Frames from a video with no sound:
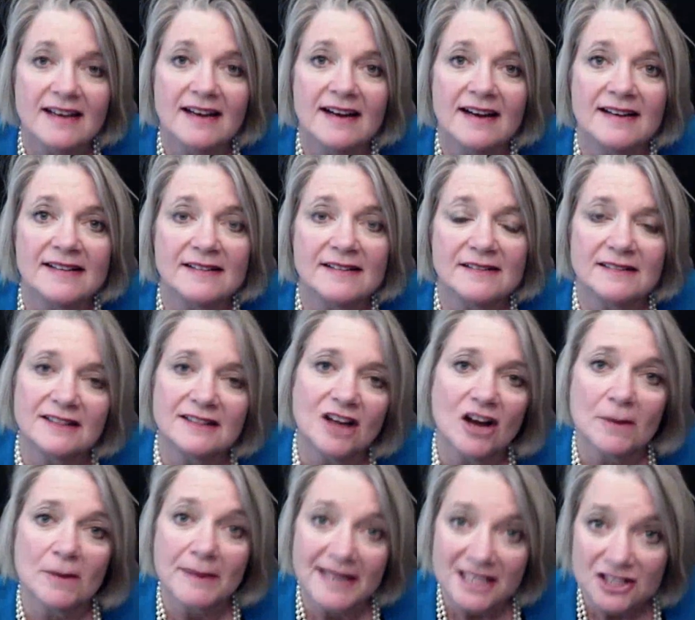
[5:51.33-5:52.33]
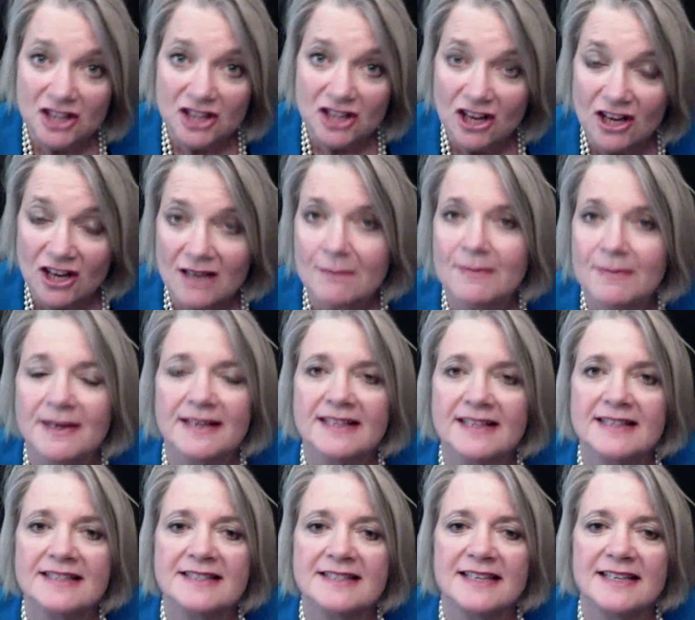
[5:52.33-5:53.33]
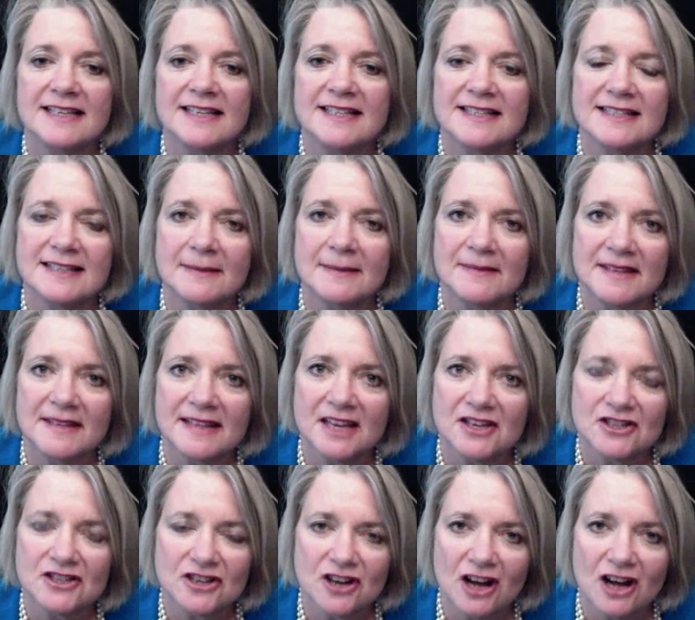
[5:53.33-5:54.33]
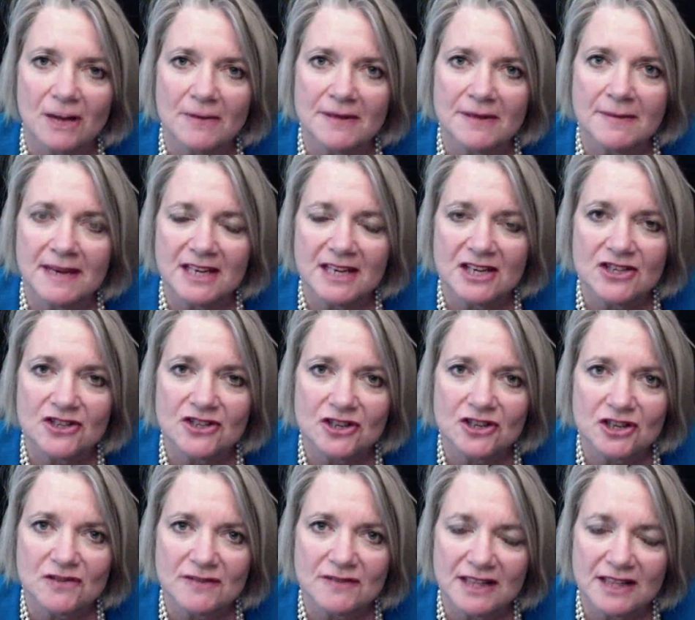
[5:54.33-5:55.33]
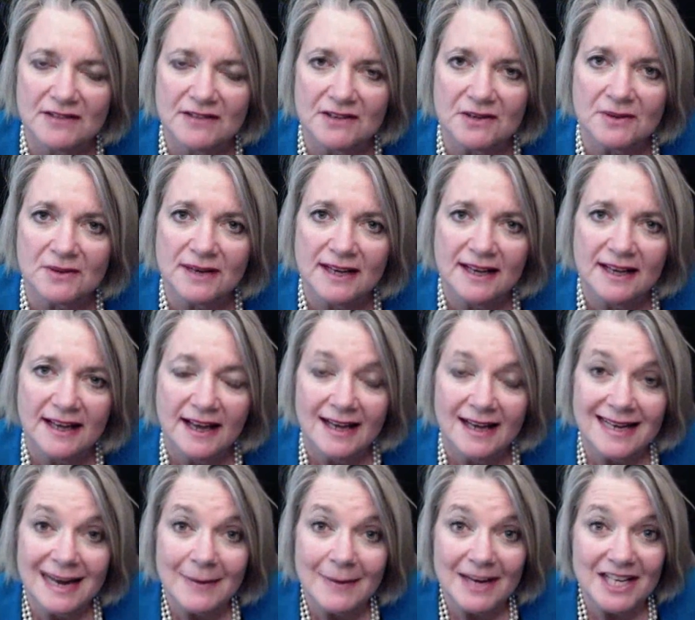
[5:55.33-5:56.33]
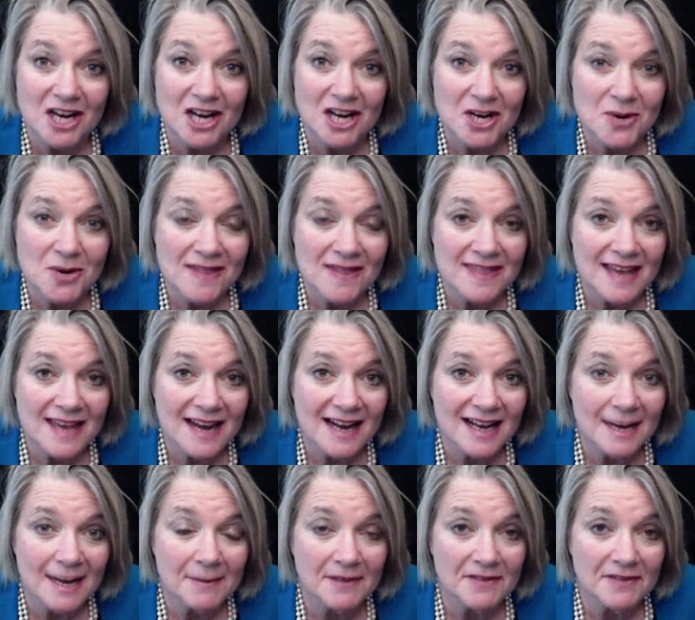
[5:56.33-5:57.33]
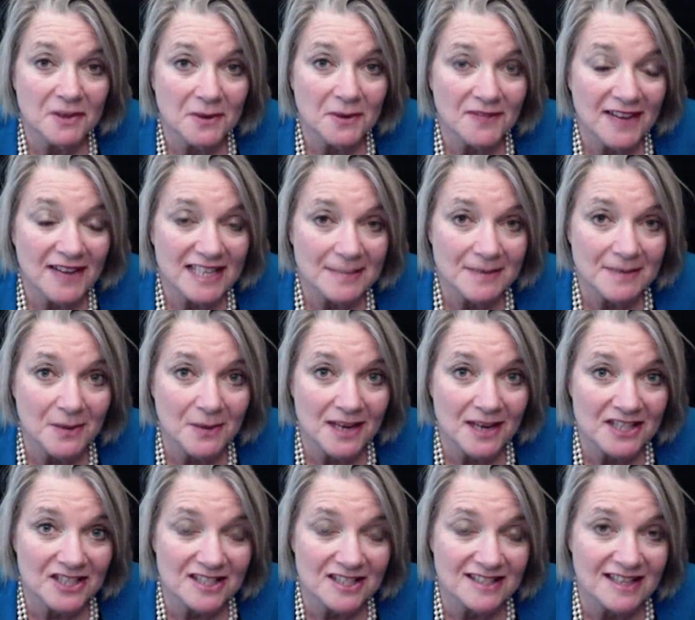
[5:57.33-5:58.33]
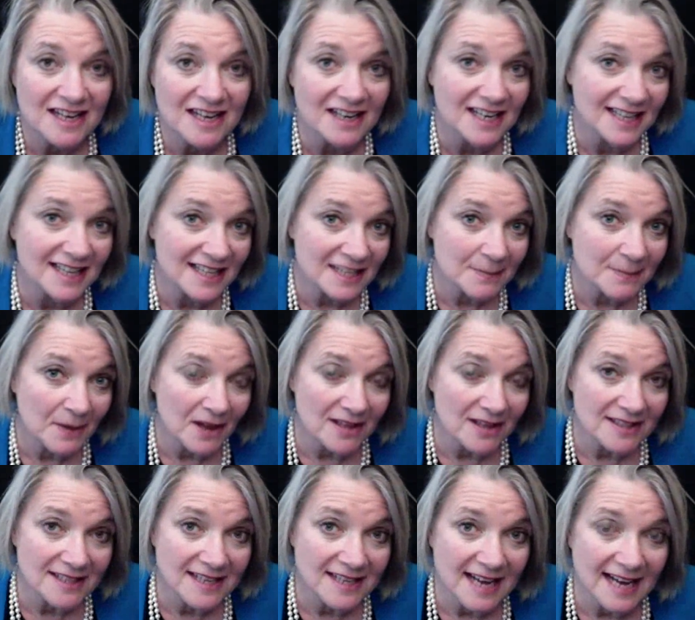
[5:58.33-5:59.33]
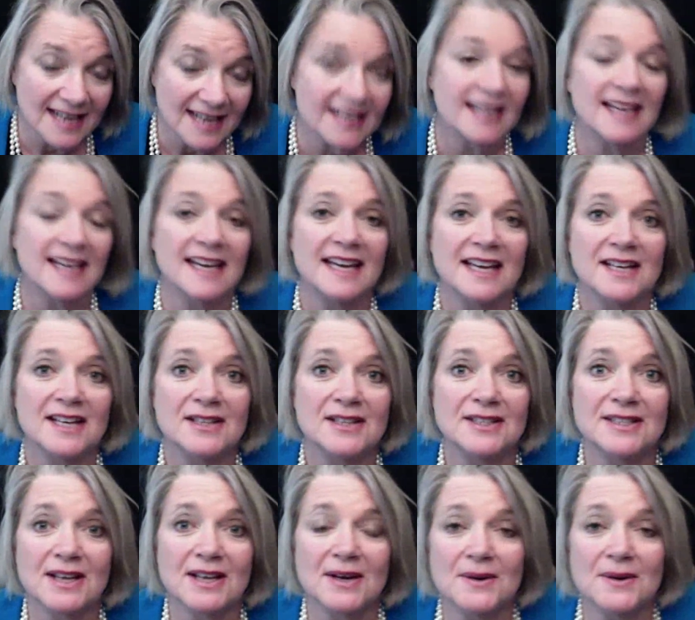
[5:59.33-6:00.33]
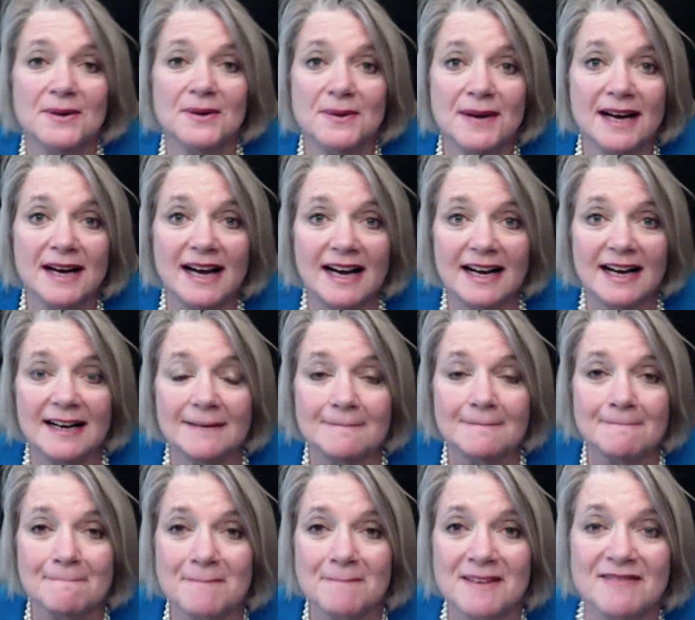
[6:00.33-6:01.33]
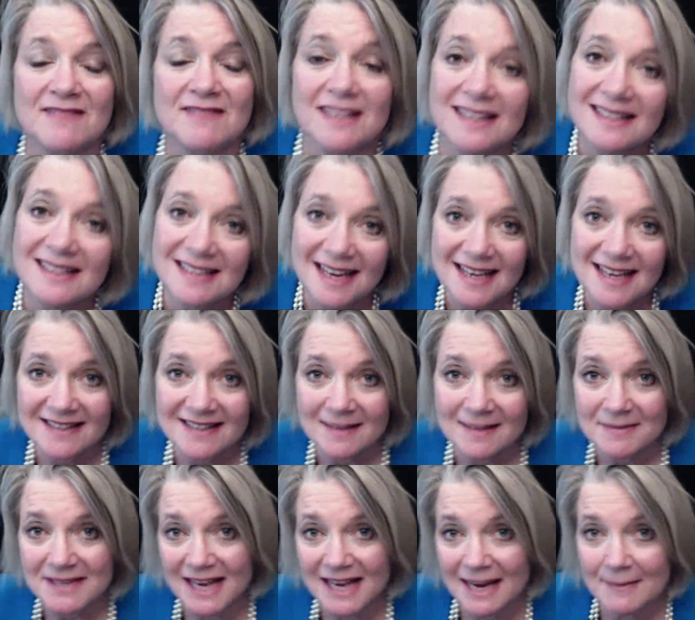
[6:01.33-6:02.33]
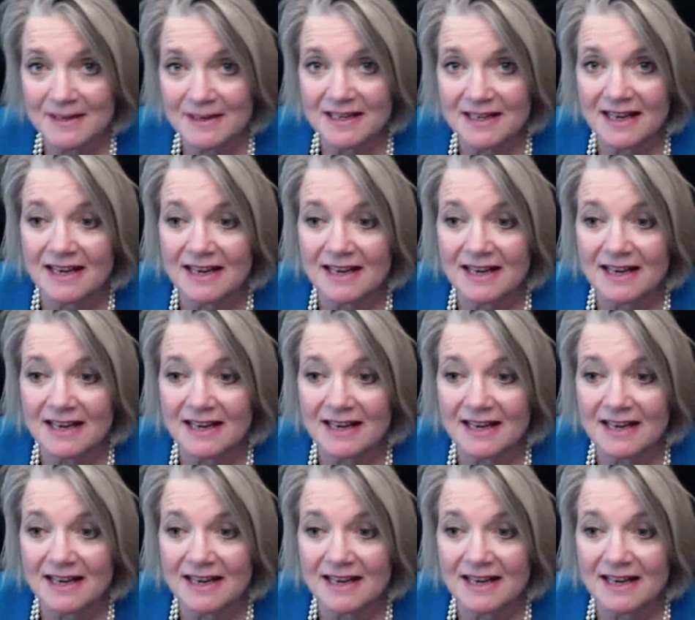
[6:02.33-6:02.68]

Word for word: or long page long, but it's it's something that you should all be making sure you read through. Now I know that a couple of you have asked me questions that are in this policy guide so um, really take some time and, and